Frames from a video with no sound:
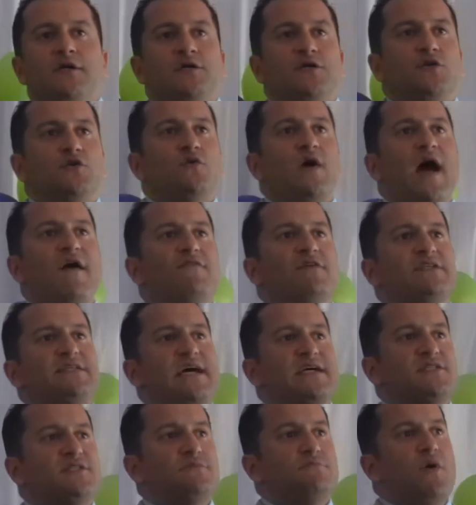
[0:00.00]
you have a
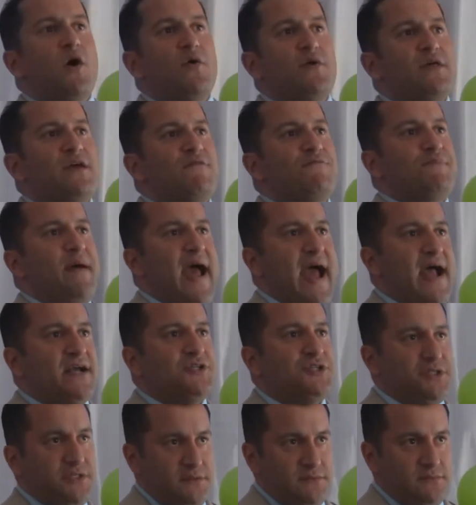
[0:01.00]
testimony of
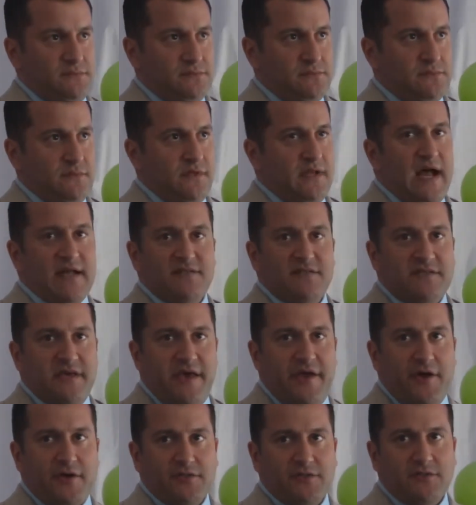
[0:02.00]
passion, not
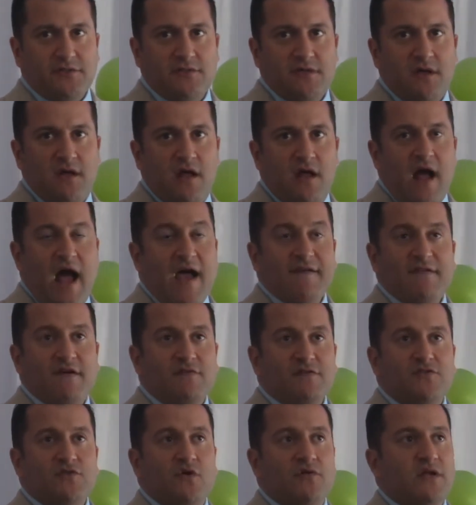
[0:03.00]
sales. I've
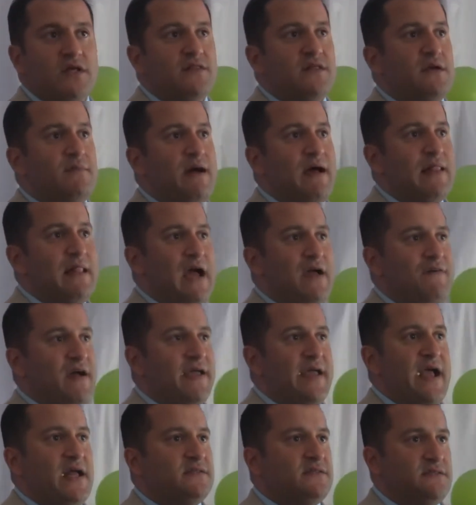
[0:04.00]
never sold anything in my life.
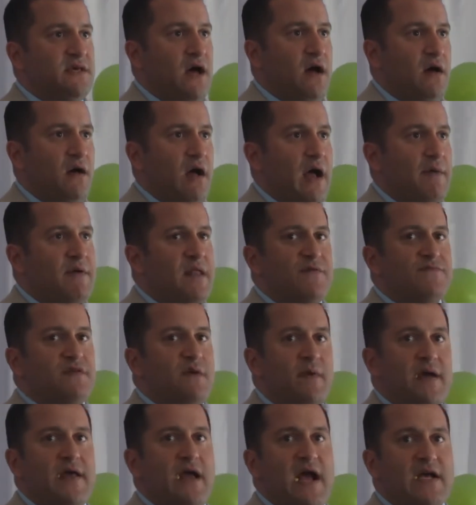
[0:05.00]
I can't sell. I mean, if
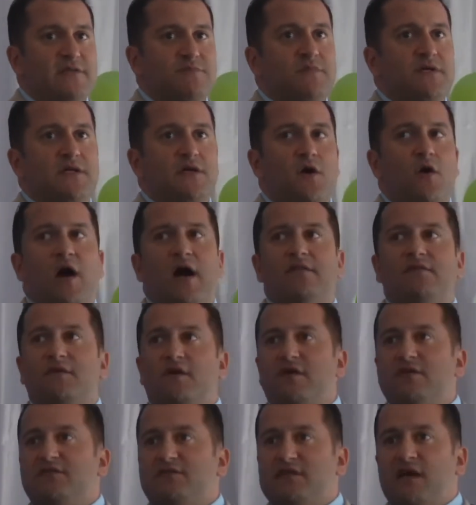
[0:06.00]
somebody asks me to go out
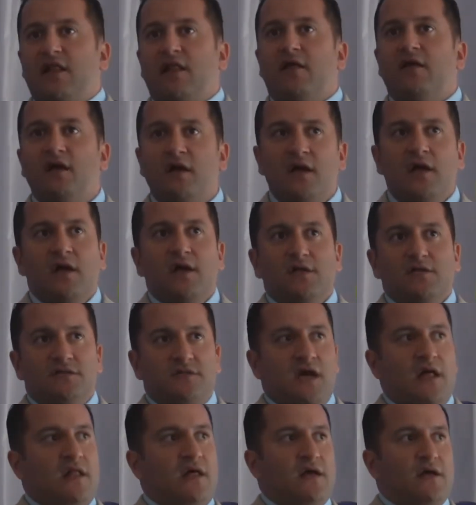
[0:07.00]
there and sell a
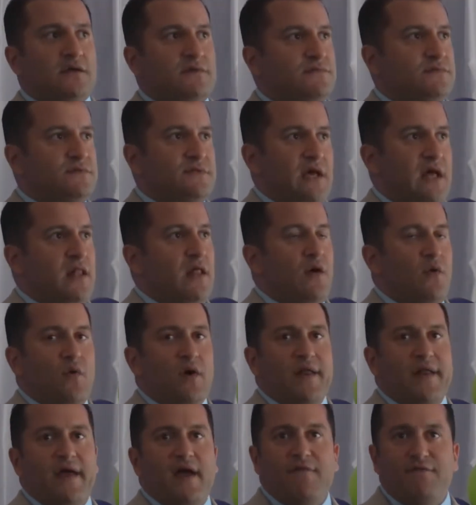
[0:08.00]

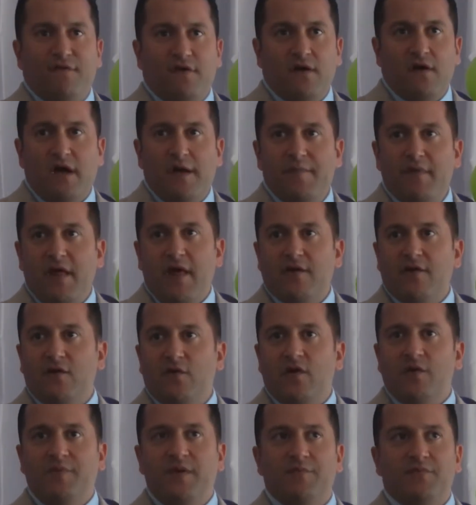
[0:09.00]
whatever, I mean, I don't know
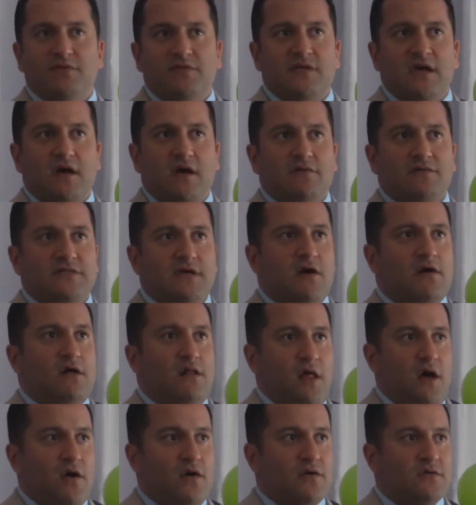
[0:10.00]
what do people sell. Sell
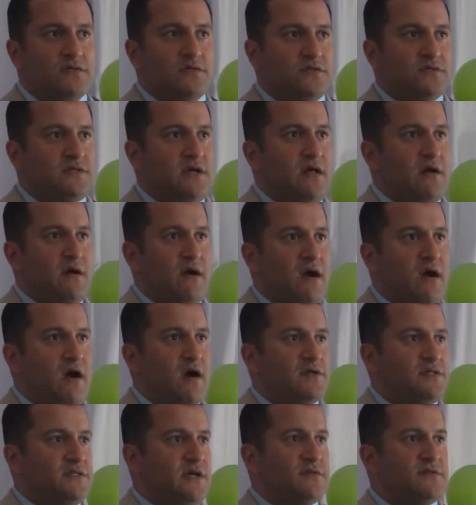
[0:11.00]
clothes or sell a
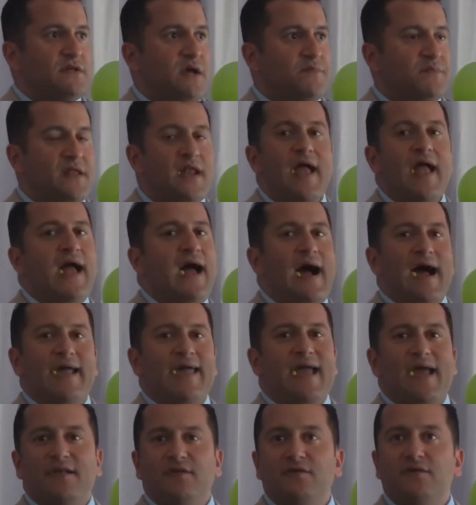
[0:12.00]
car or sell something. I
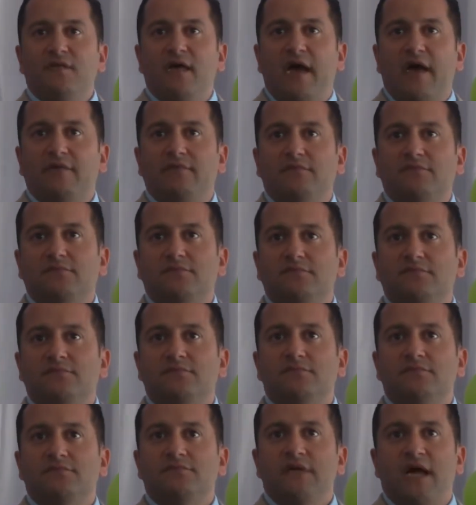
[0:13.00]
can't do that.
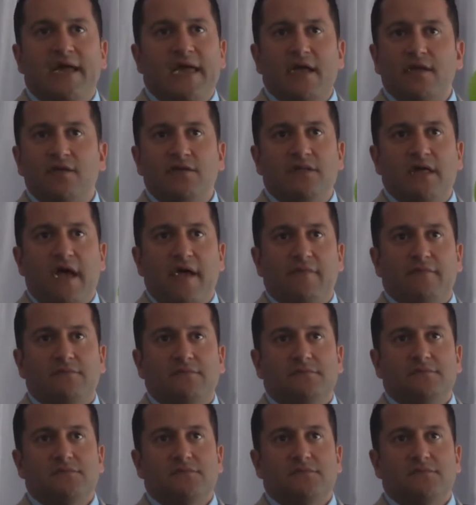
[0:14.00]
I can't do that.